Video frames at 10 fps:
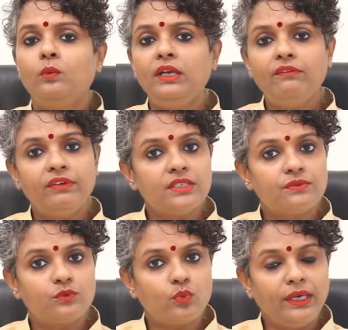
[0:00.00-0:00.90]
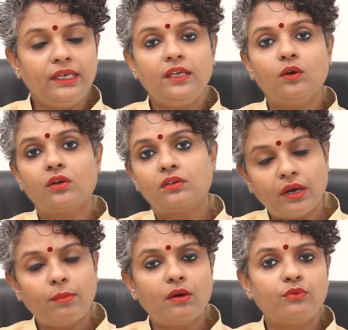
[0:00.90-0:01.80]
Well, if it is 20 or
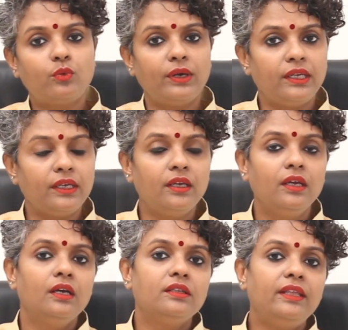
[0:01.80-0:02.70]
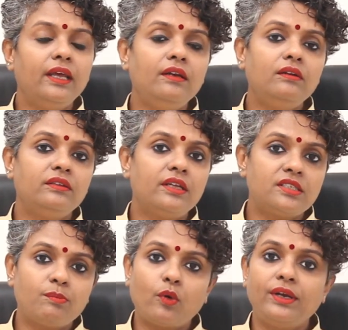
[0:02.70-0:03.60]
above 20, then there
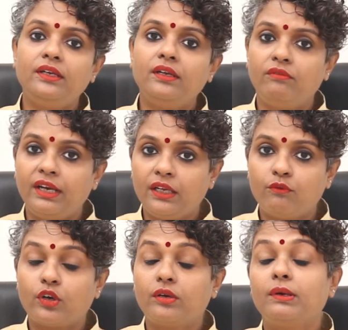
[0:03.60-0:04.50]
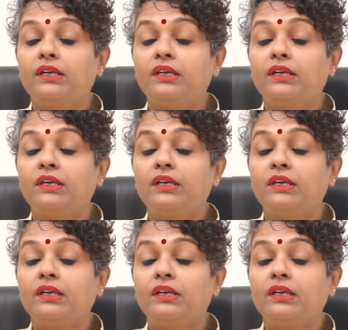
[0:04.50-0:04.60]
is a point in waiting for it.